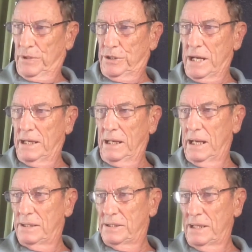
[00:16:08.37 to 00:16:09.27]
Danny
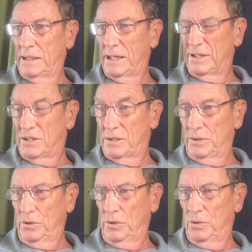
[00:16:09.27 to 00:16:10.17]
had said that to
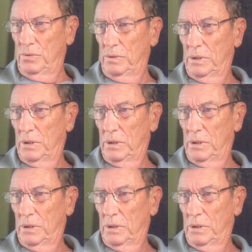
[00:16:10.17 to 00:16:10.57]
you.